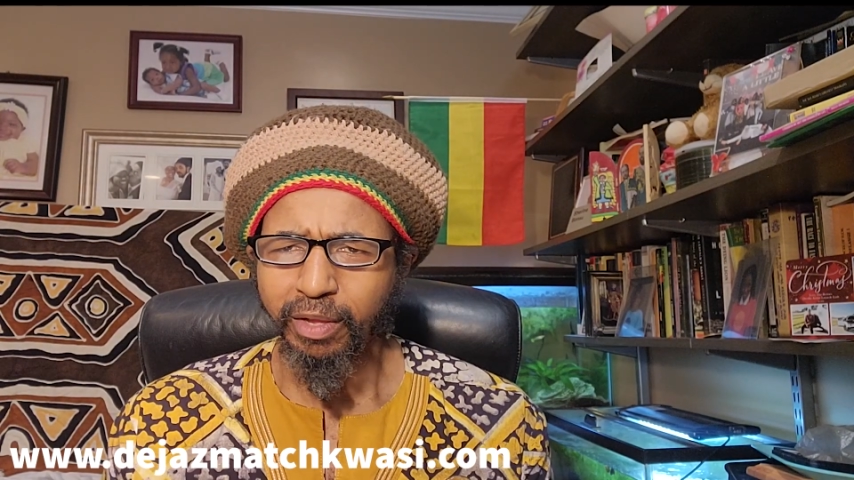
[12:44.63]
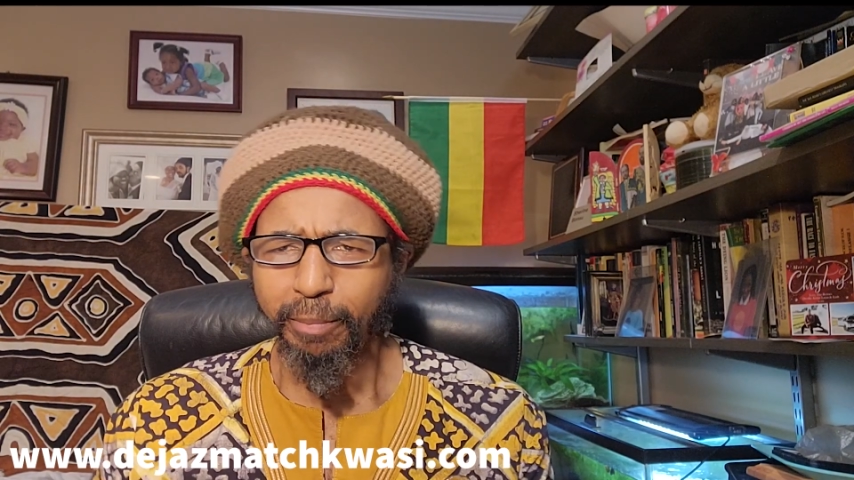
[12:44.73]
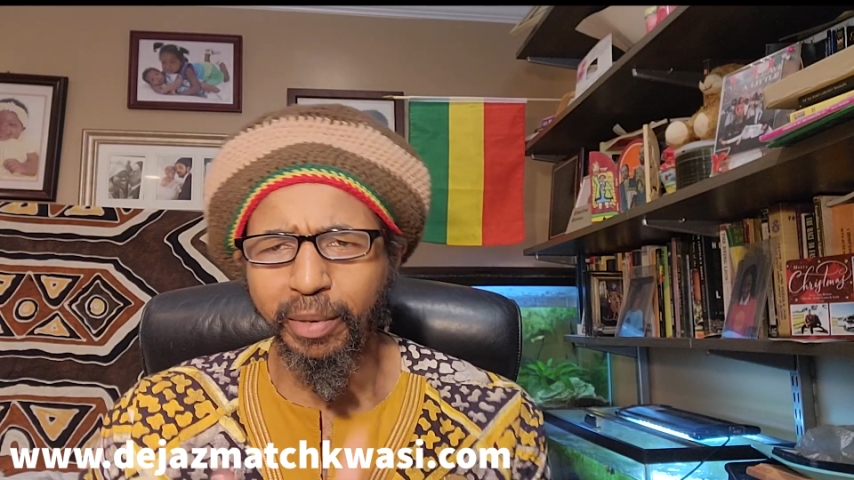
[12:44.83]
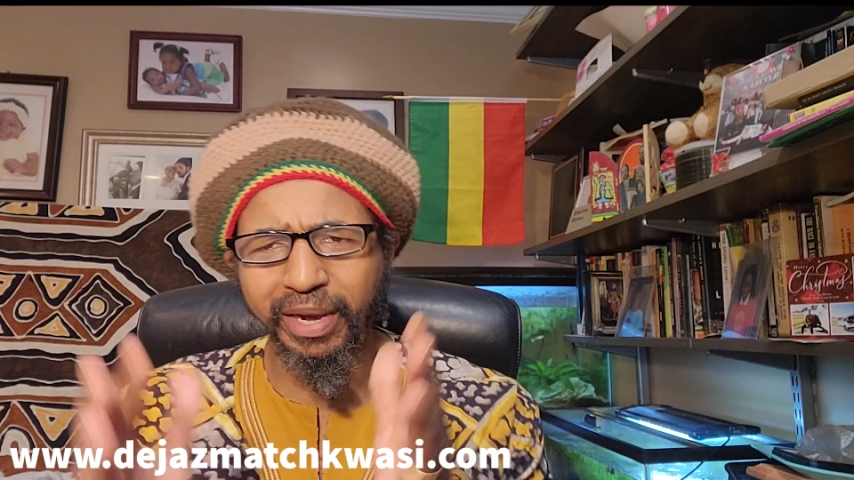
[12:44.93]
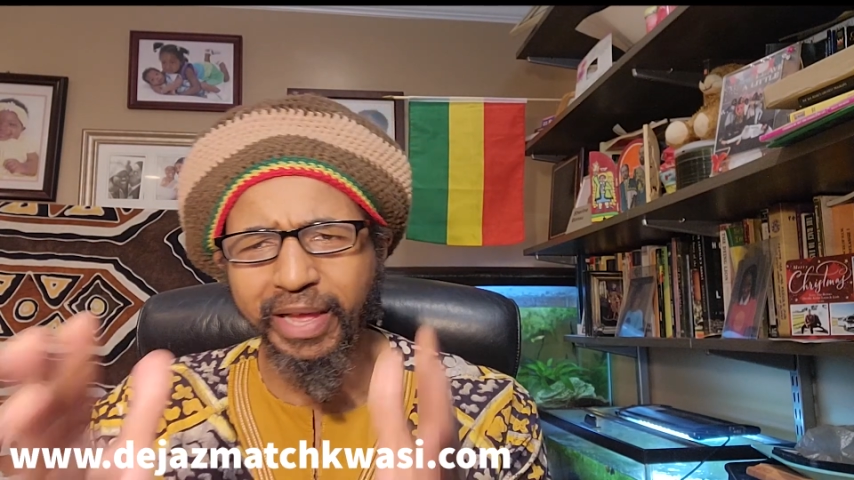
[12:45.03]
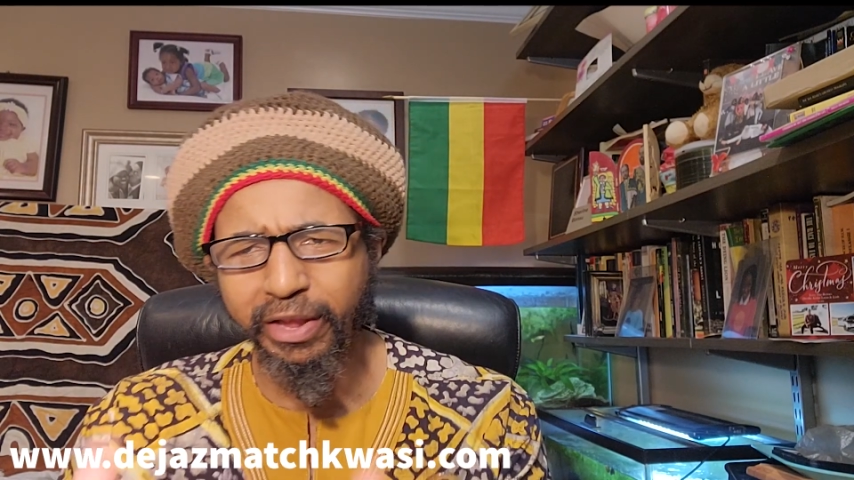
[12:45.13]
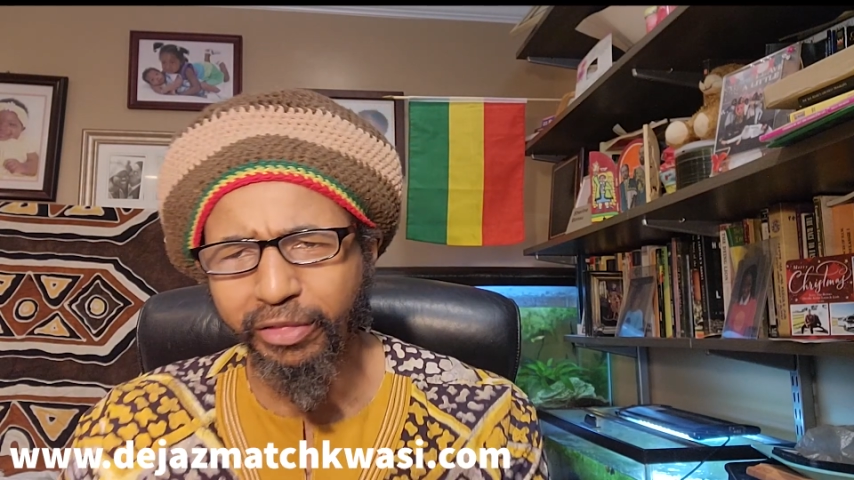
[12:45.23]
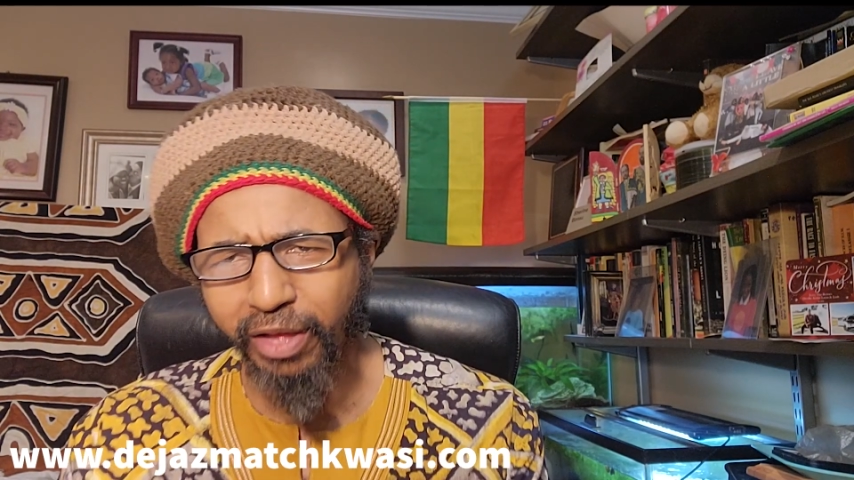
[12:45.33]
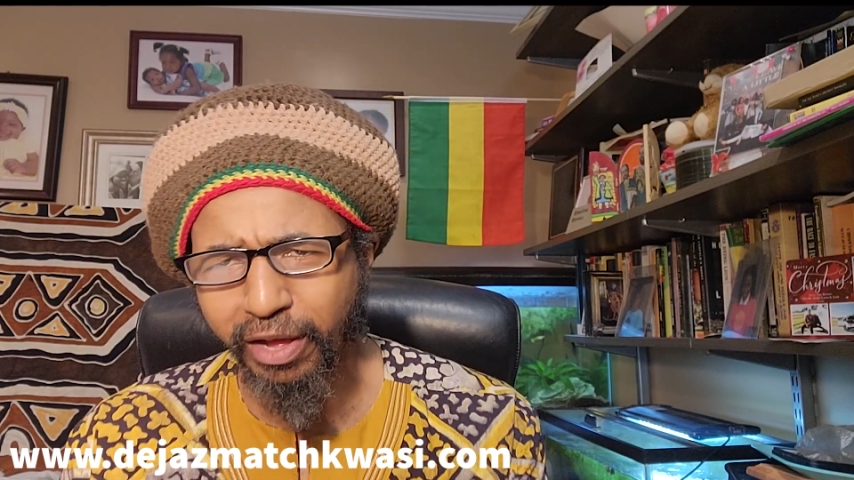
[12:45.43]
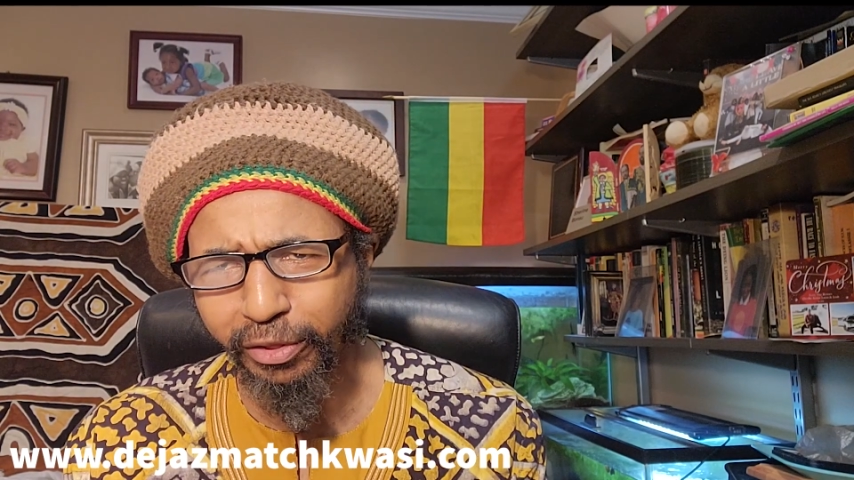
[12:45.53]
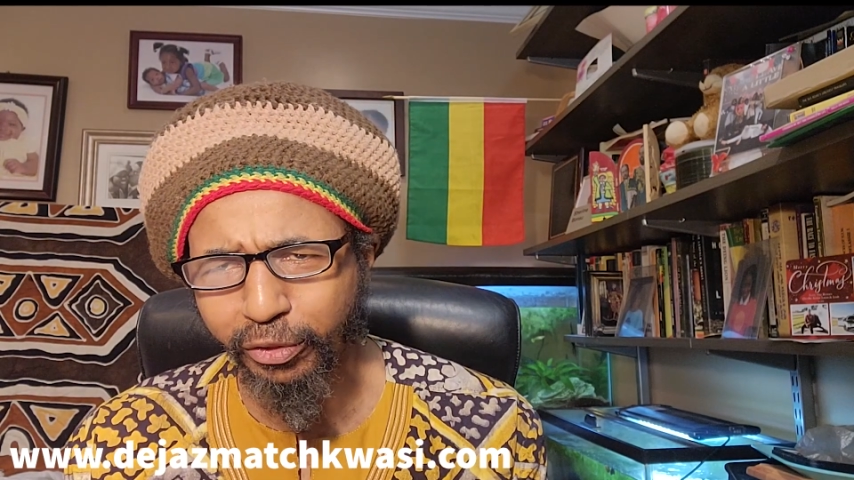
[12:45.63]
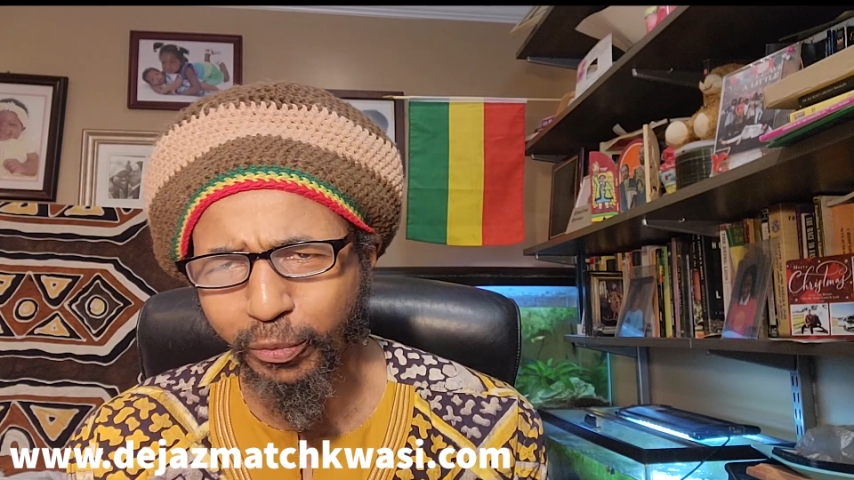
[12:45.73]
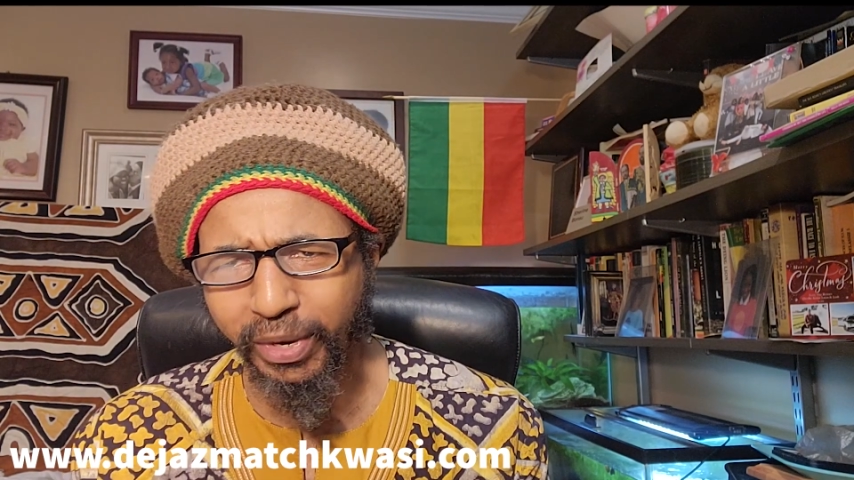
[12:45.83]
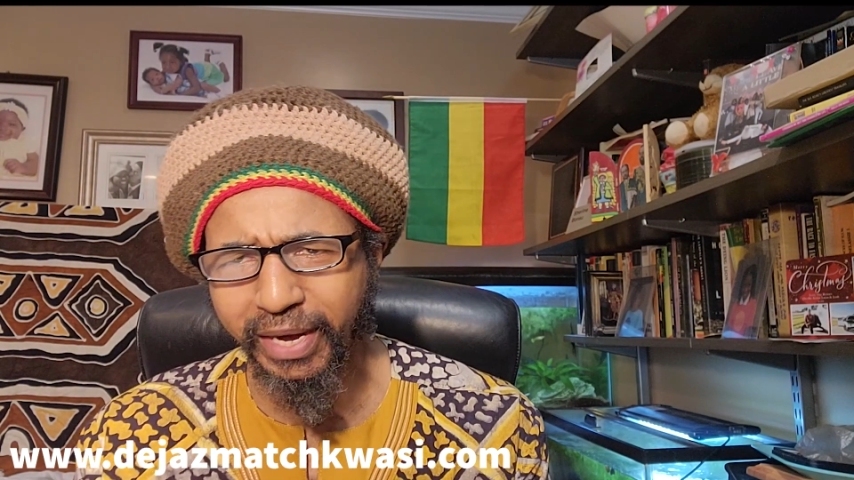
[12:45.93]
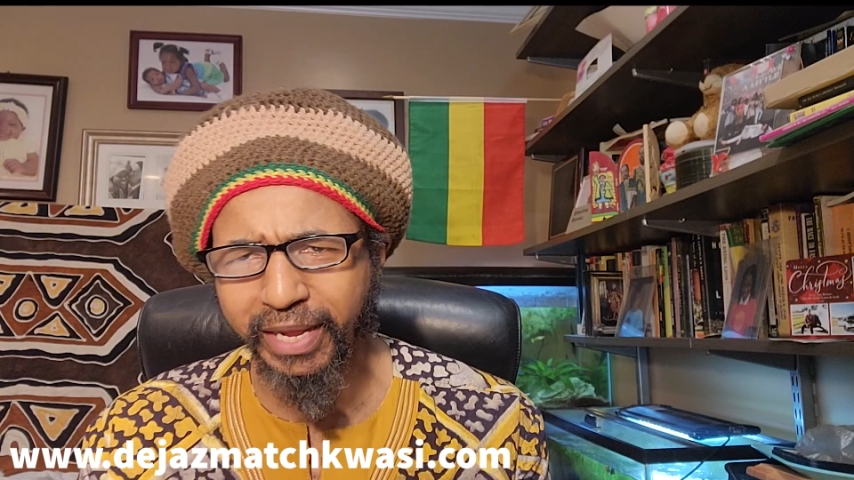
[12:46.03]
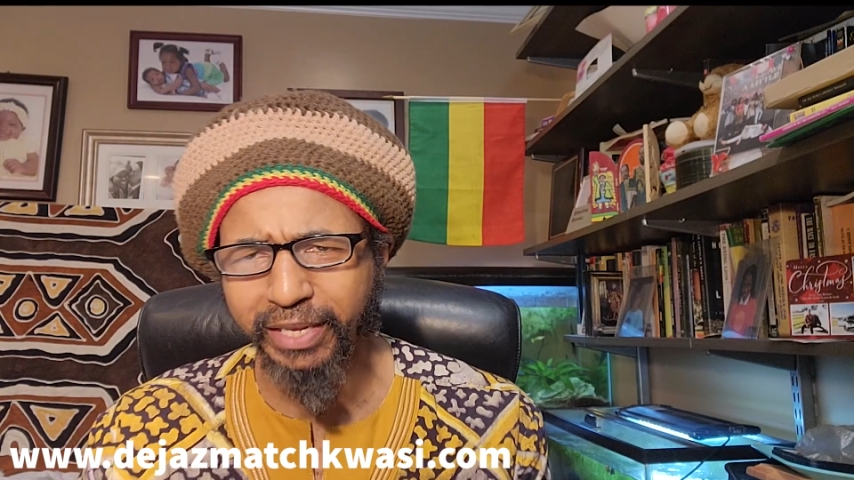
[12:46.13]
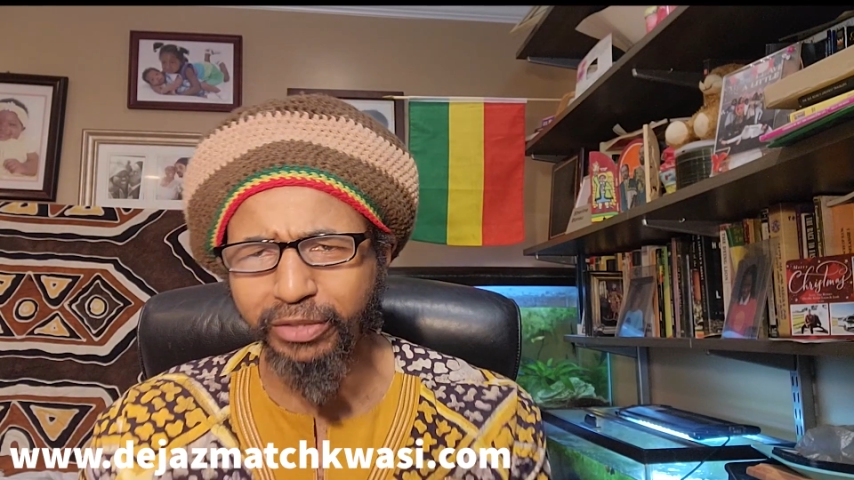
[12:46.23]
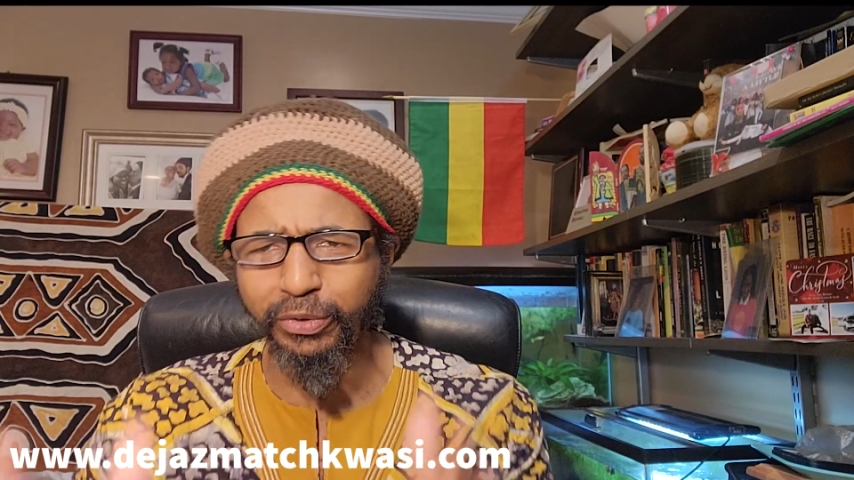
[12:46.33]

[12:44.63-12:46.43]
But let us also relate it